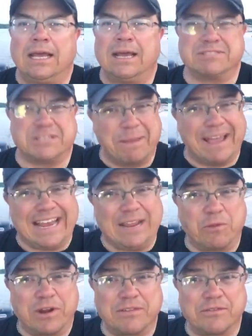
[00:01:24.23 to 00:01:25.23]
was debating
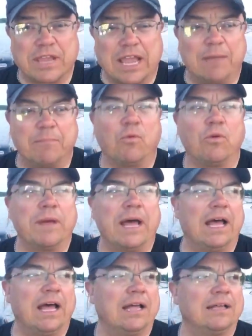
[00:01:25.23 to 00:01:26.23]
whether to come.
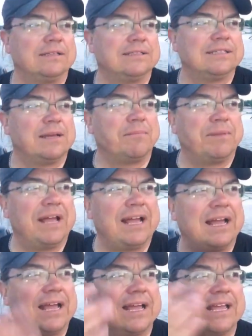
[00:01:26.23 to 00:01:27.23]

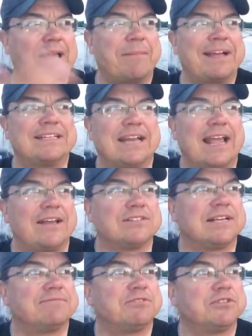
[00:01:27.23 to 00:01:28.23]
I got back to the
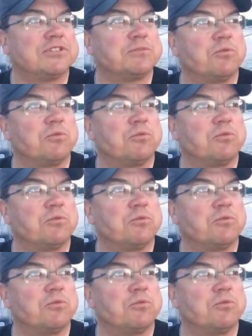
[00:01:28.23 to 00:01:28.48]
house after this